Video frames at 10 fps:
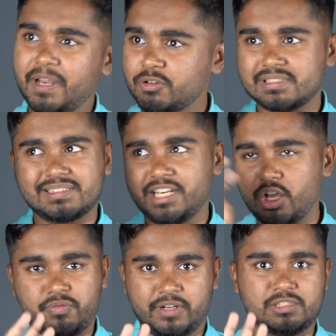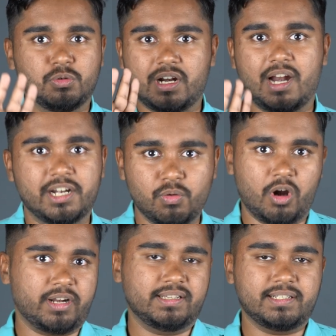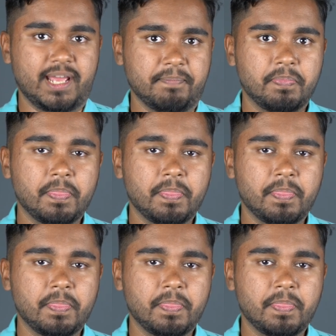it was 3 of us who were underwater at the time.